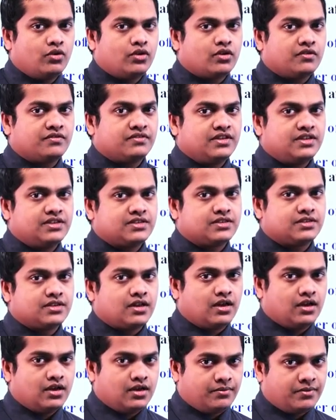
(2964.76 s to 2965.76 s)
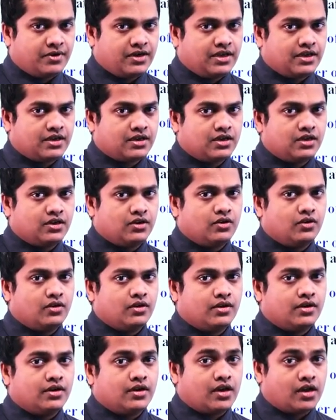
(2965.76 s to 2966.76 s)
of this particular
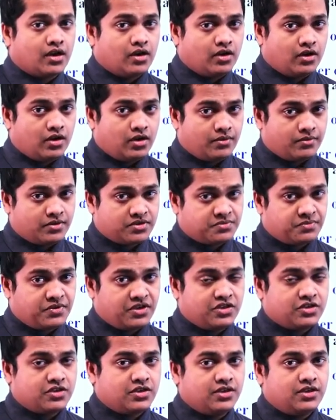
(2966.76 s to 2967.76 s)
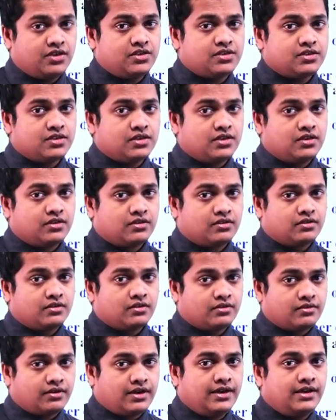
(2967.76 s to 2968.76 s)
species,
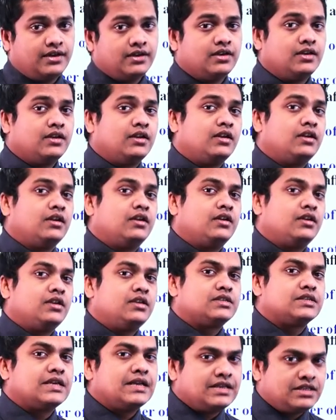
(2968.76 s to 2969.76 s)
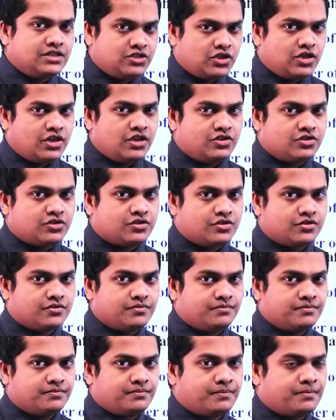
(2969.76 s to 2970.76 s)
right, is getting changed.
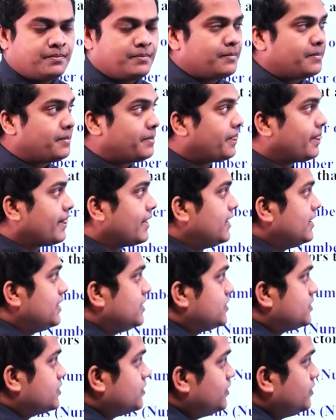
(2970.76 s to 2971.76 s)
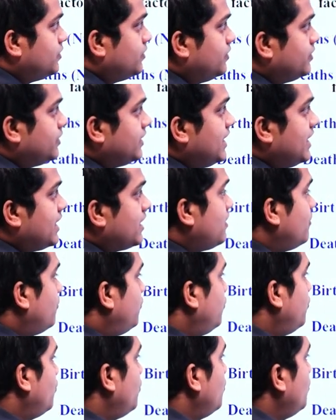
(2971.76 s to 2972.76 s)
So there are
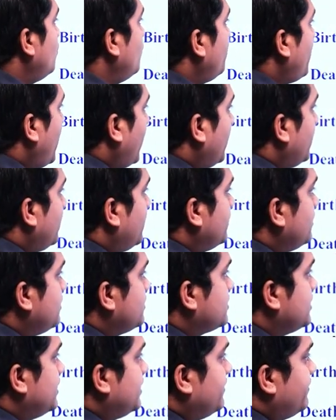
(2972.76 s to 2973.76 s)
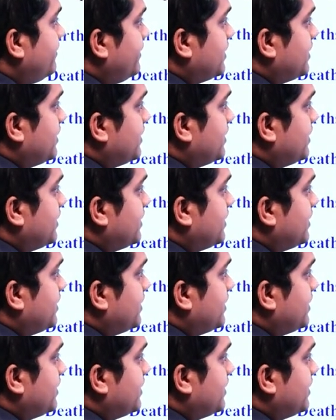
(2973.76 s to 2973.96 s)
four factors that